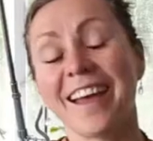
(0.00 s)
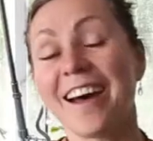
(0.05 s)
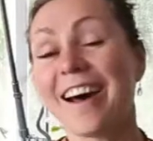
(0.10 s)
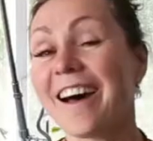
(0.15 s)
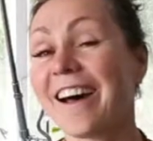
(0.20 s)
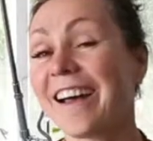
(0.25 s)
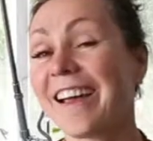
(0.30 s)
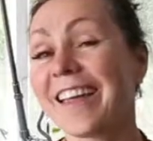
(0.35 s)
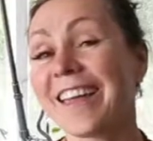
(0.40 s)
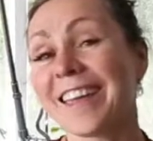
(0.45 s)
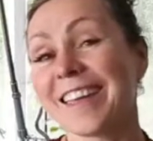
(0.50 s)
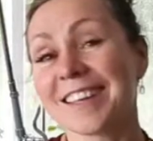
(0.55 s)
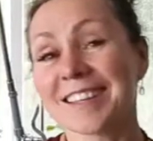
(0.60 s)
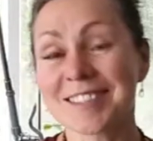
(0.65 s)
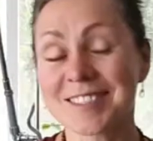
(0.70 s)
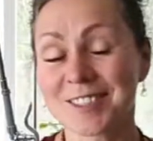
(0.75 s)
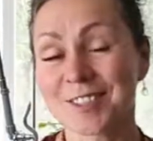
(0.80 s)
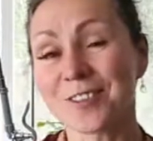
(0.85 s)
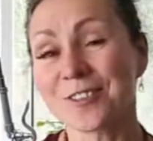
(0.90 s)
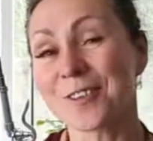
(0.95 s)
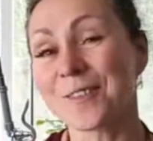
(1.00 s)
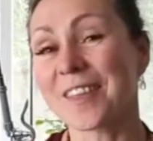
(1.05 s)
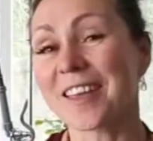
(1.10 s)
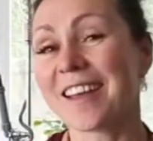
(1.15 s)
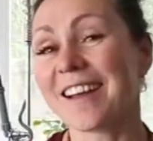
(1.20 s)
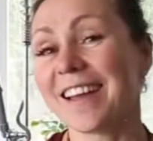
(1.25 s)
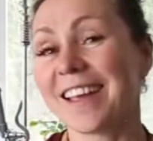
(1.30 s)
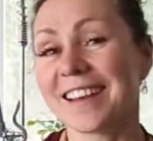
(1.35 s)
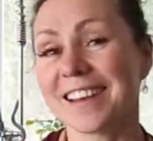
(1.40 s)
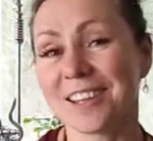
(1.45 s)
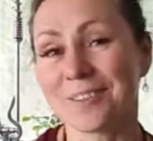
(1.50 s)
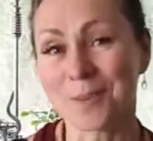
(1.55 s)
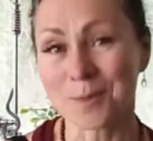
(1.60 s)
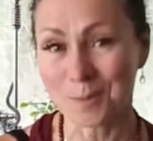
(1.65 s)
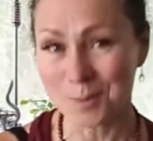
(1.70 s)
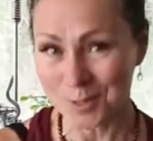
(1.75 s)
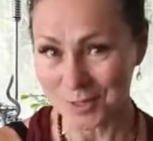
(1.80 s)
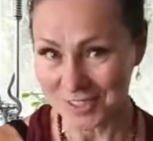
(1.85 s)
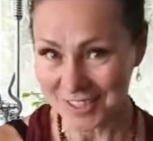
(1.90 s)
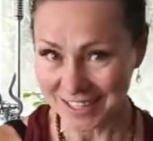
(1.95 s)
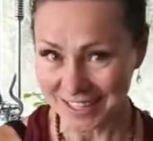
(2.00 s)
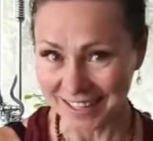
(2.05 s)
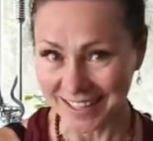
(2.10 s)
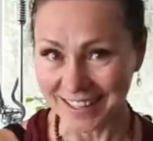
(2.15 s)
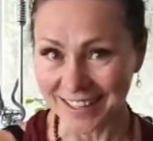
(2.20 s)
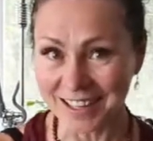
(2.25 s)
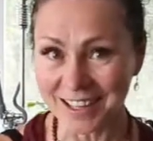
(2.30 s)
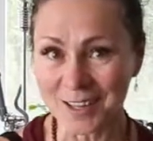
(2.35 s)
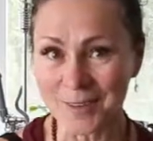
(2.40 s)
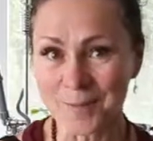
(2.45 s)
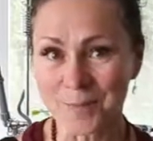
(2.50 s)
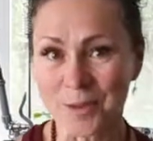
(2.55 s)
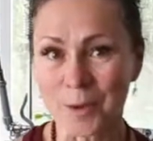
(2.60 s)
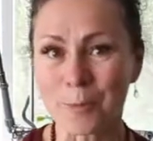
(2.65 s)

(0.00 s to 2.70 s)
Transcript: Hi, it's Sue from the Kind Living Boutique.